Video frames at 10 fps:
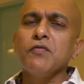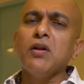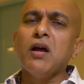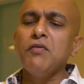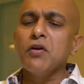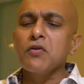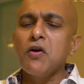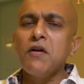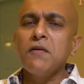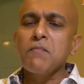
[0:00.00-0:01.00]
If you love your
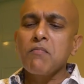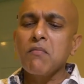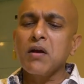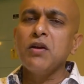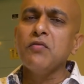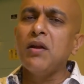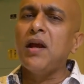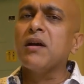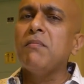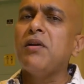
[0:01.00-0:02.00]
corn and if you
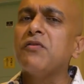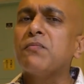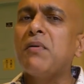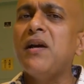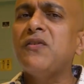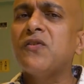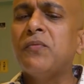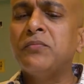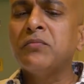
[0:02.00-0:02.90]
like a bit of spice,